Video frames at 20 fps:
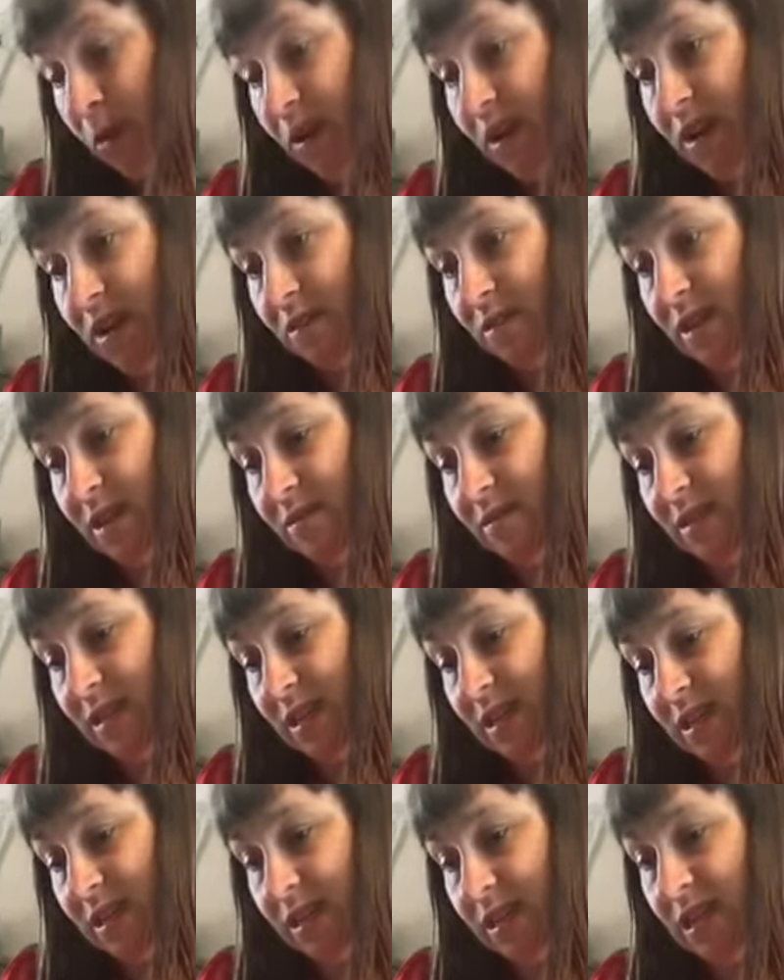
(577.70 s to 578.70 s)
where is it?
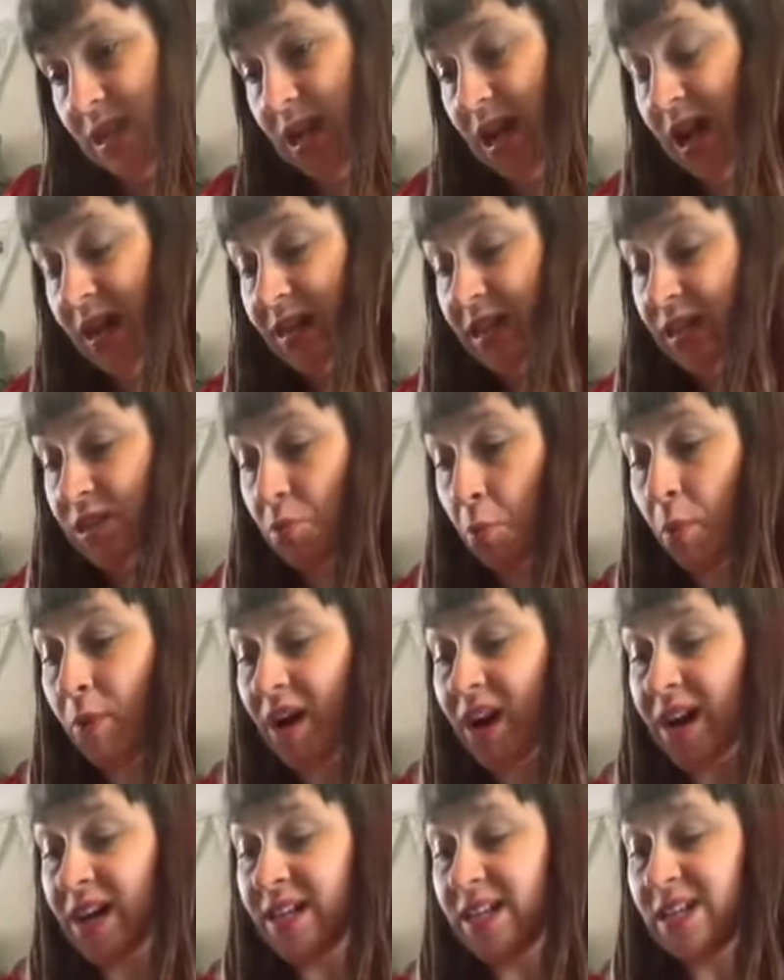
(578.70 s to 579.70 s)
It's at its
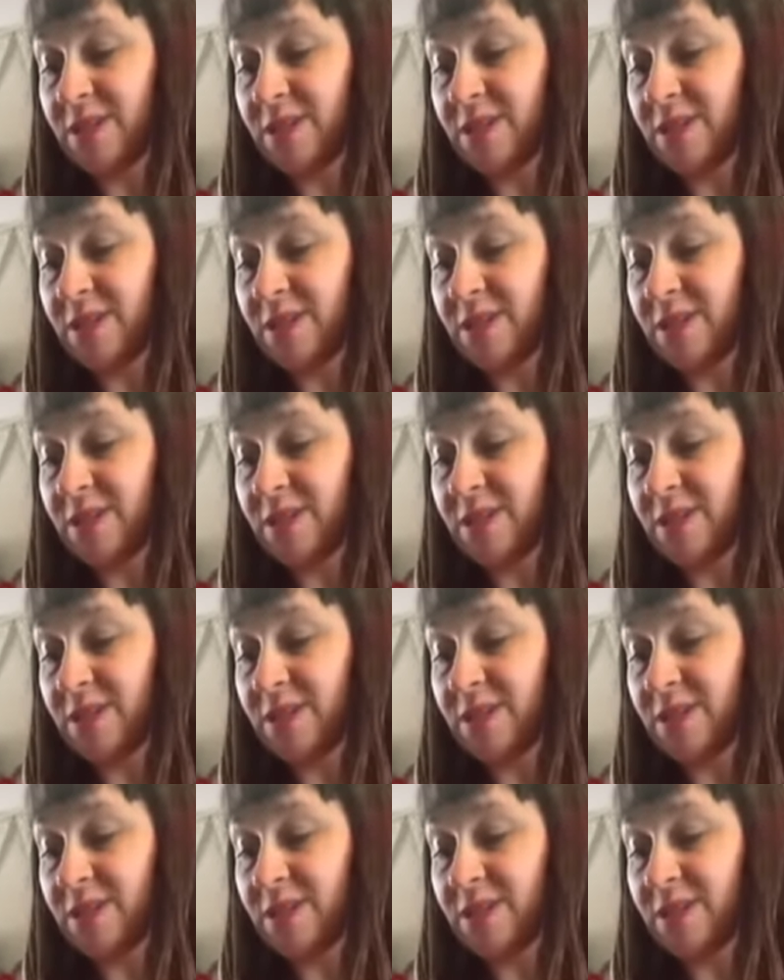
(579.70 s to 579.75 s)
widest